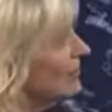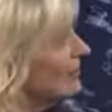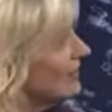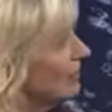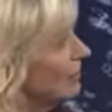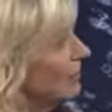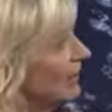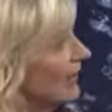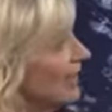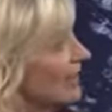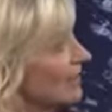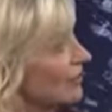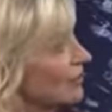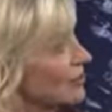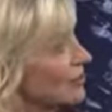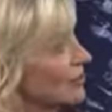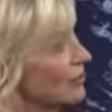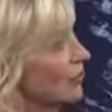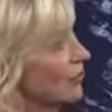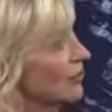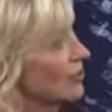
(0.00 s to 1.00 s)
coming in
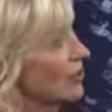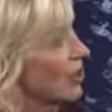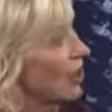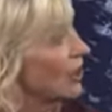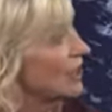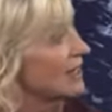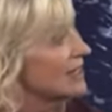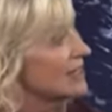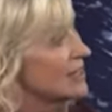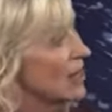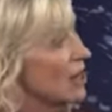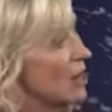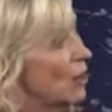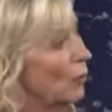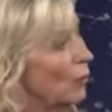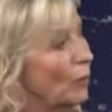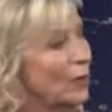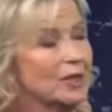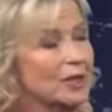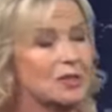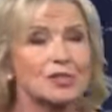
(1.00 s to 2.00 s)
across Northern Ireland,
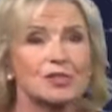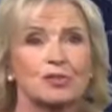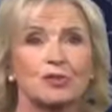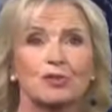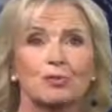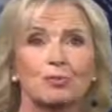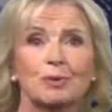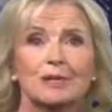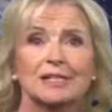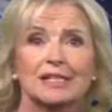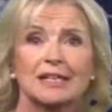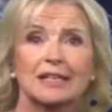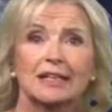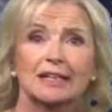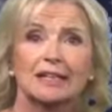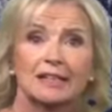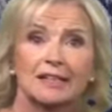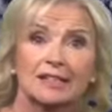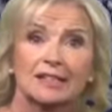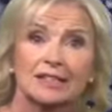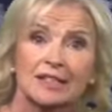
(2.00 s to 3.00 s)
Wales, northwest
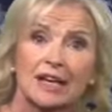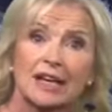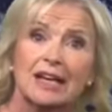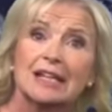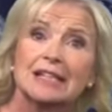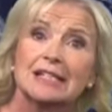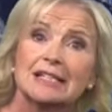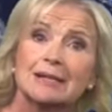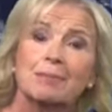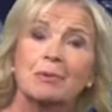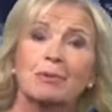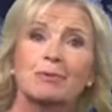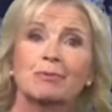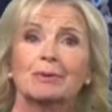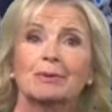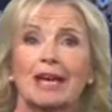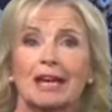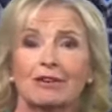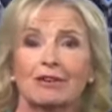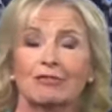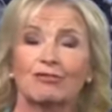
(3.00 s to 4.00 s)
England, some of them
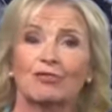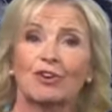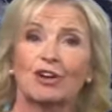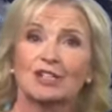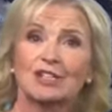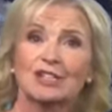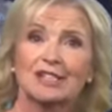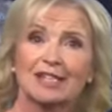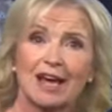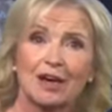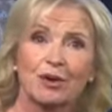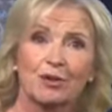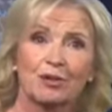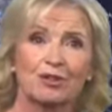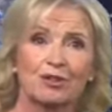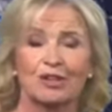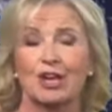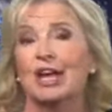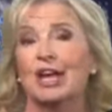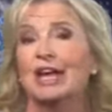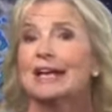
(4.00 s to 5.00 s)
getting far south.
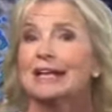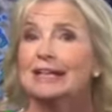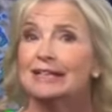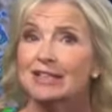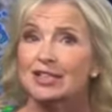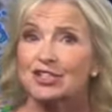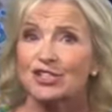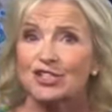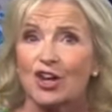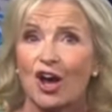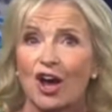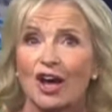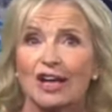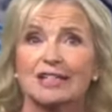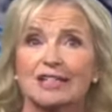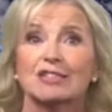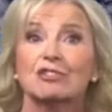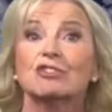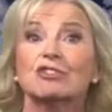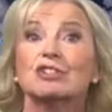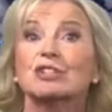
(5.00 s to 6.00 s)
Clear
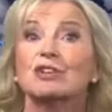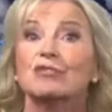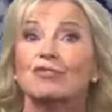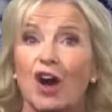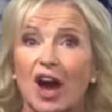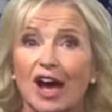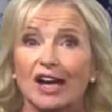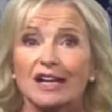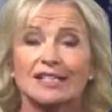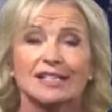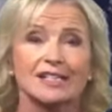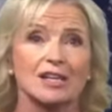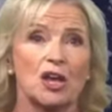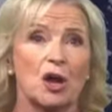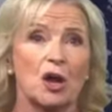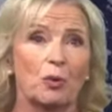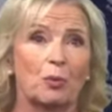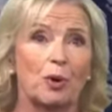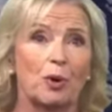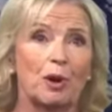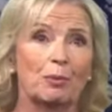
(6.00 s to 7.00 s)
skies, the risk of ice
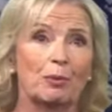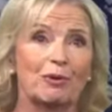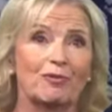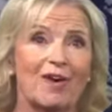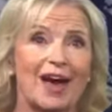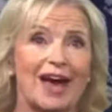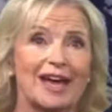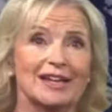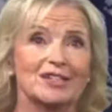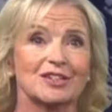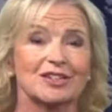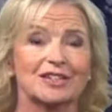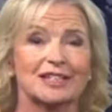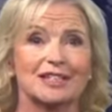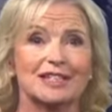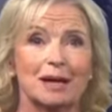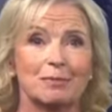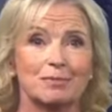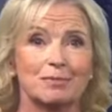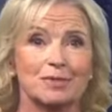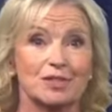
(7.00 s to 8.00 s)
where we've had the
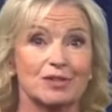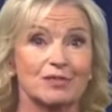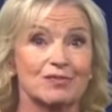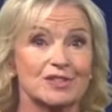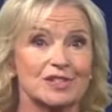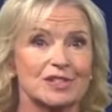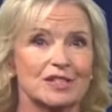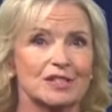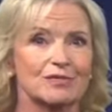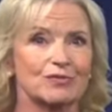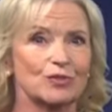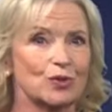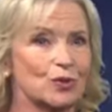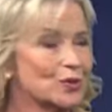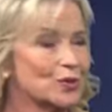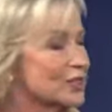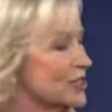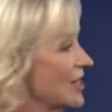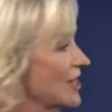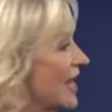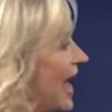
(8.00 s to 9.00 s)
damp surfaces, of
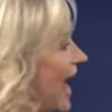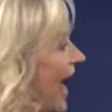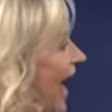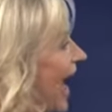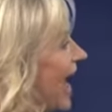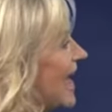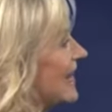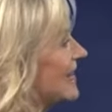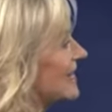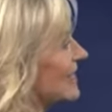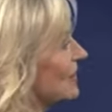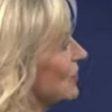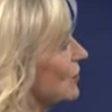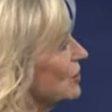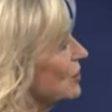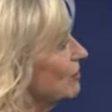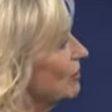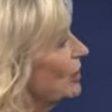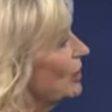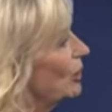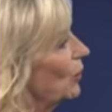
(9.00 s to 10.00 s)
course, and it's going
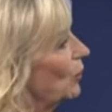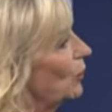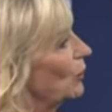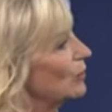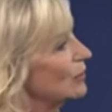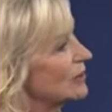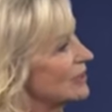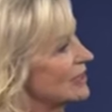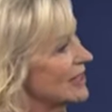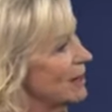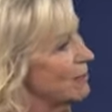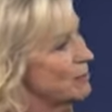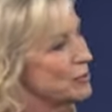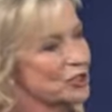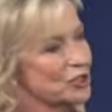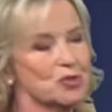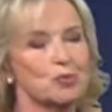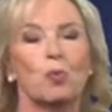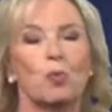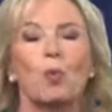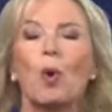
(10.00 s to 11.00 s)
to be cold,
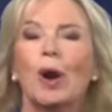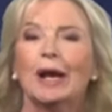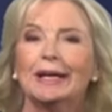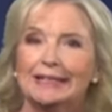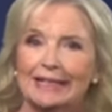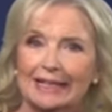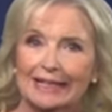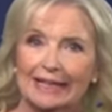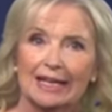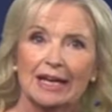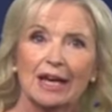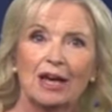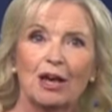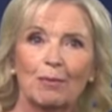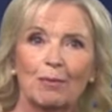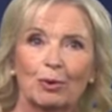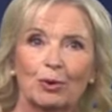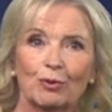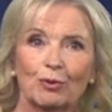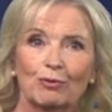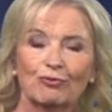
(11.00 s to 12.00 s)
temperatures widely
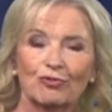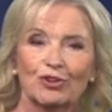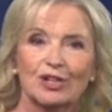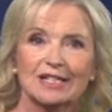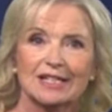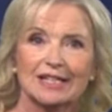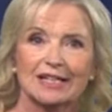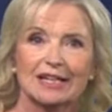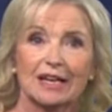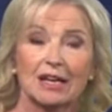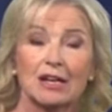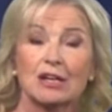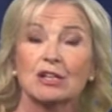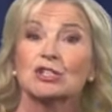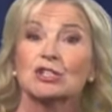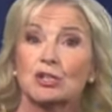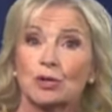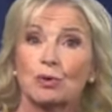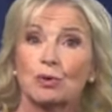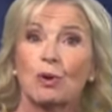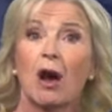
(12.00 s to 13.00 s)
below freezing,
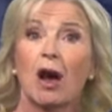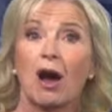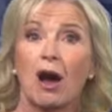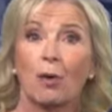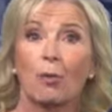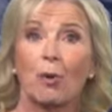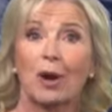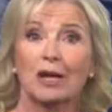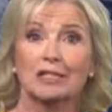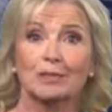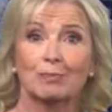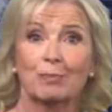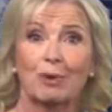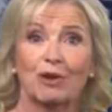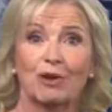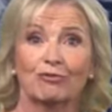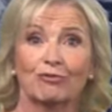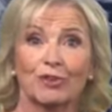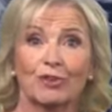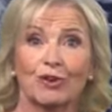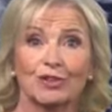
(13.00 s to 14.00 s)
so a
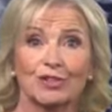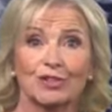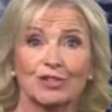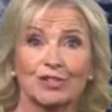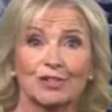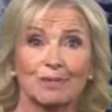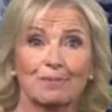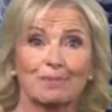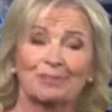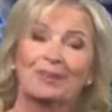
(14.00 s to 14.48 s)
widespread frost.